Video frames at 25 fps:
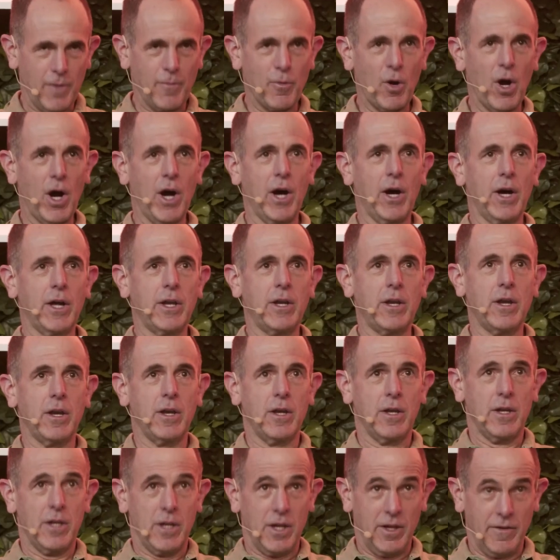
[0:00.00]
broad
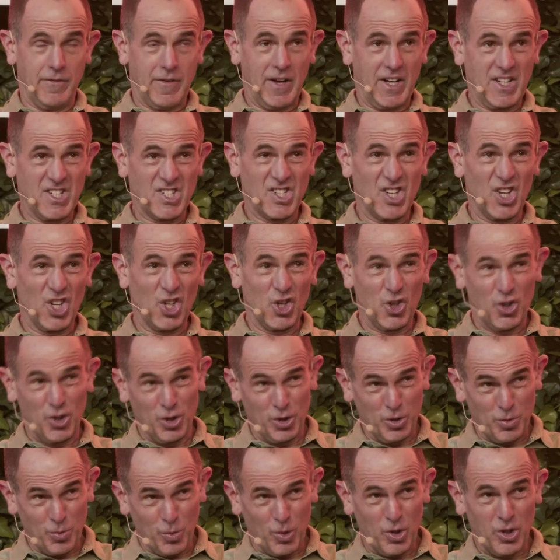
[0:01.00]
investing
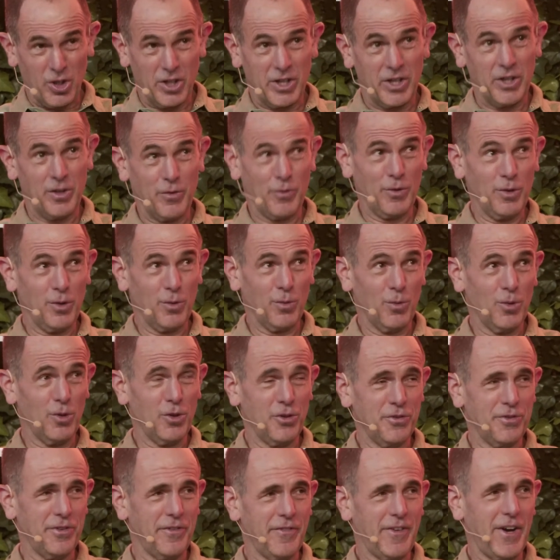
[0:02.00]
could work in a real
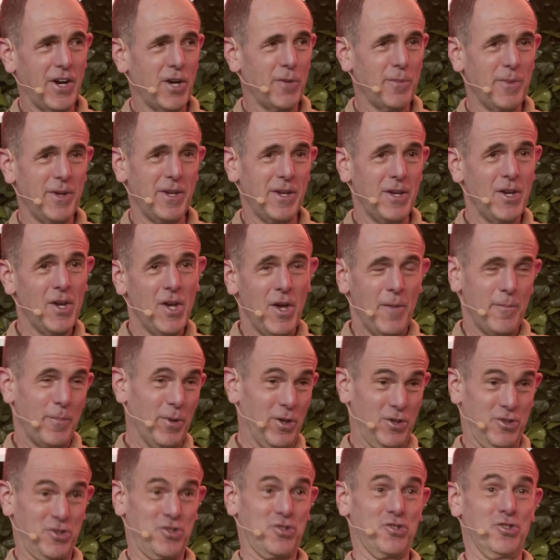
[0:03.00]
world environment, but
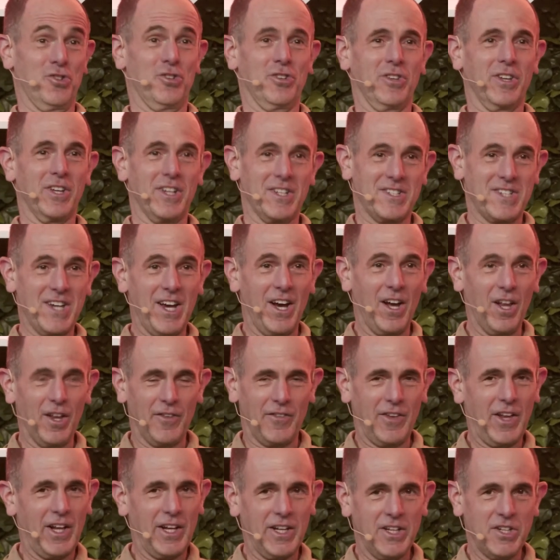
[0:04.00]
it's a hell of
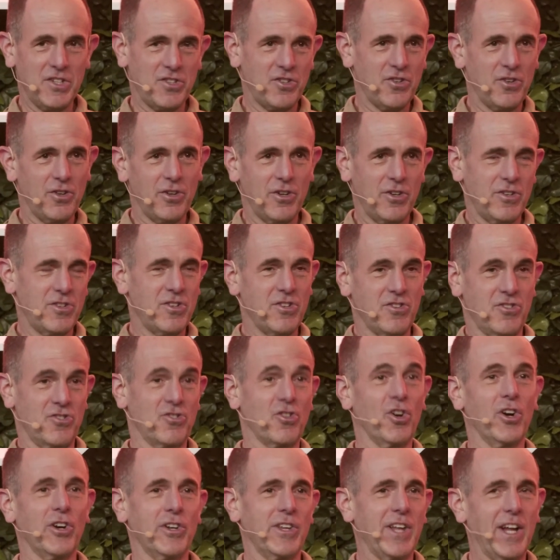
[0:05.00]
a lot easier to
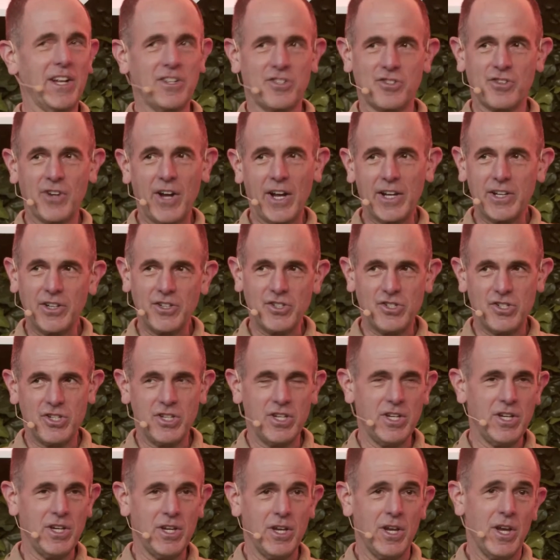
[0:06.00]
start that
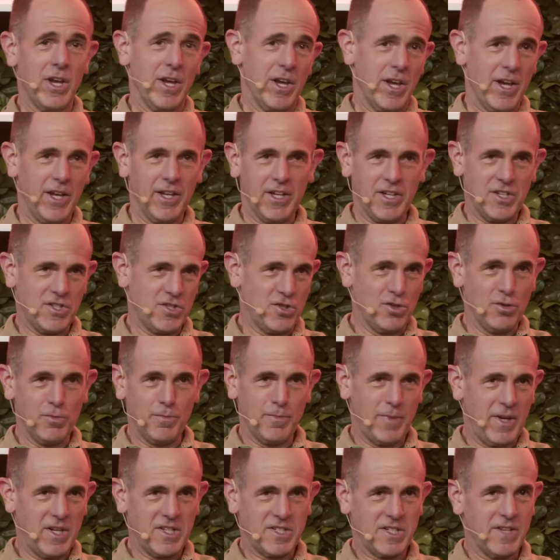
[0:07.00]
strategy in a
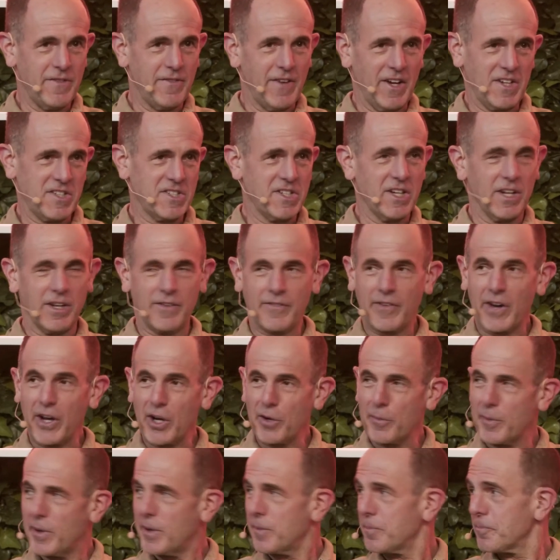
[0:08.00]
Zoom-based investing
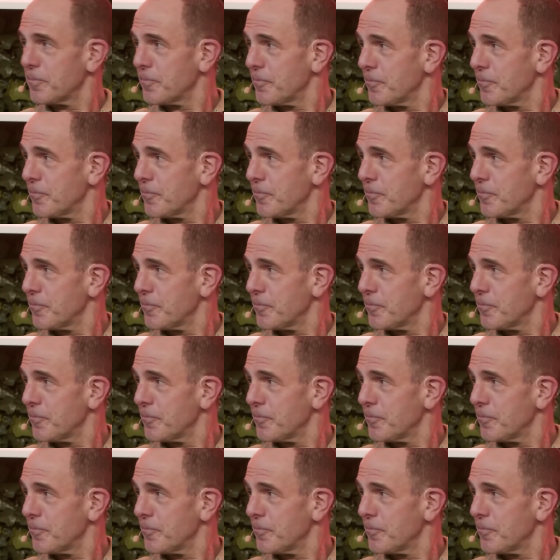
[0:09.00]
environment.